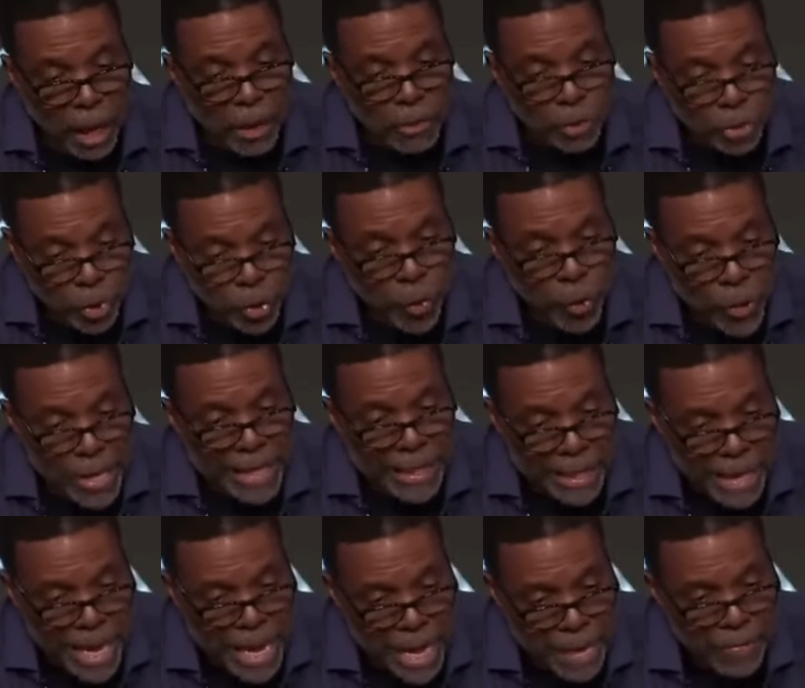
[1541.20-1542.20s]
To
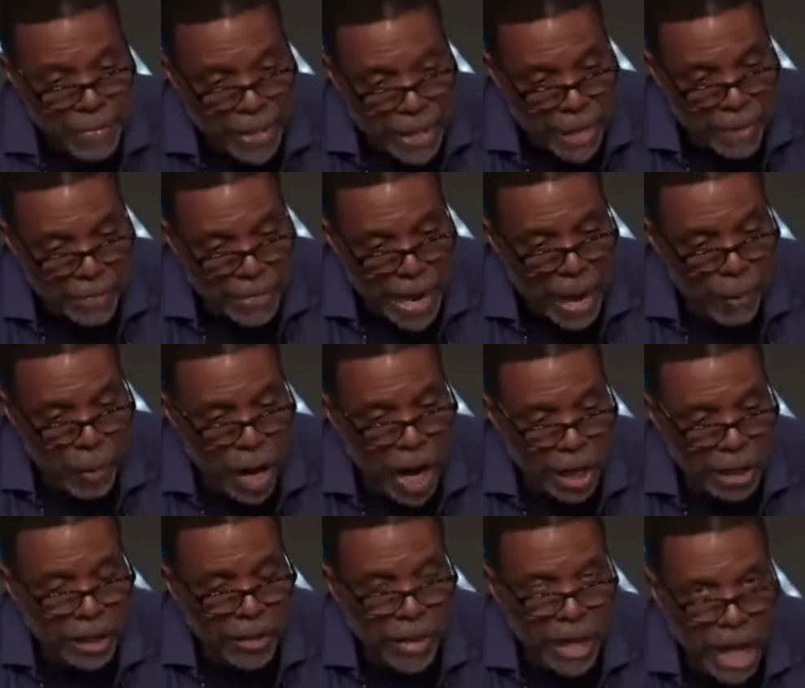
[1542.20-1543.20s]
redeem them that were
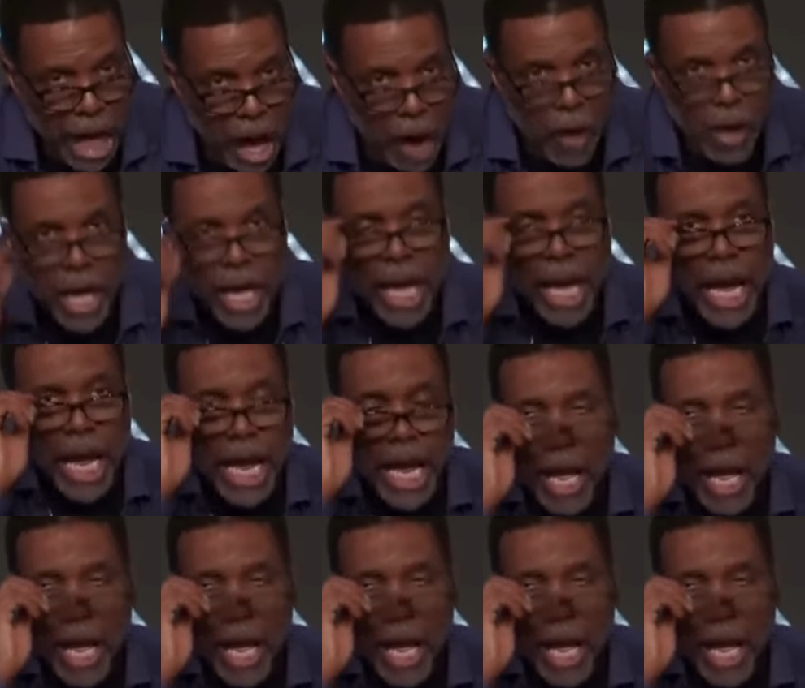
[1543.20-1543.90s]
under the law.